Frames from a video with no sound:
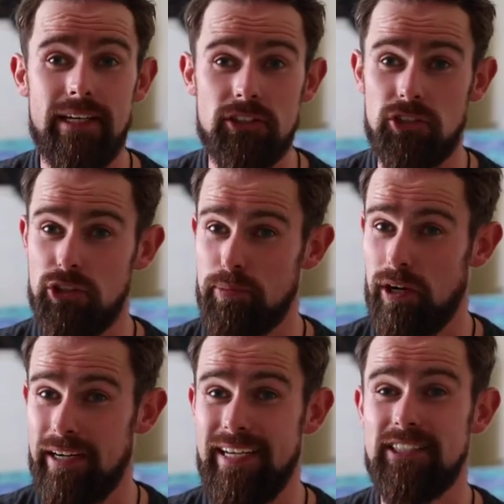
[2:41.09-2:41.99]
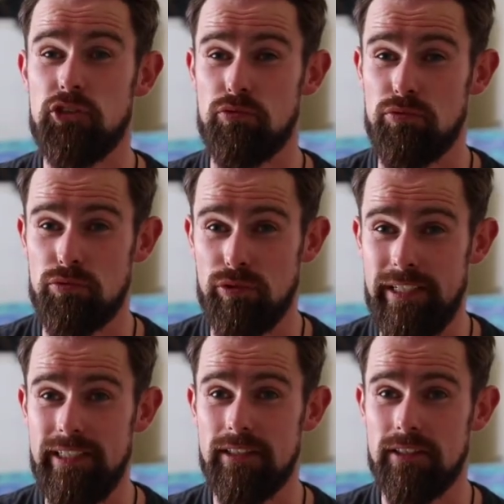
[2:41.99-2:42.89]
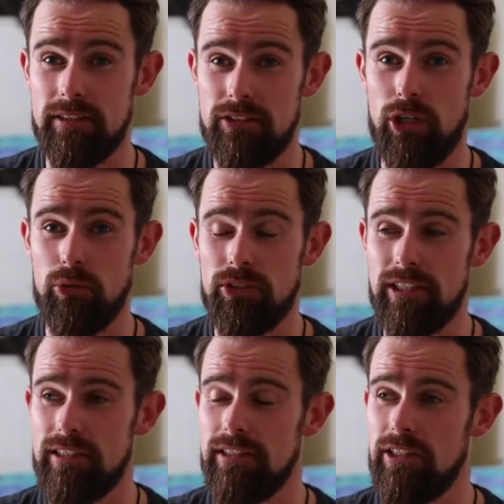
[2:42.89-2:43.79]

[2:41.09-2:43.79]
It's super hot. It's real toasty.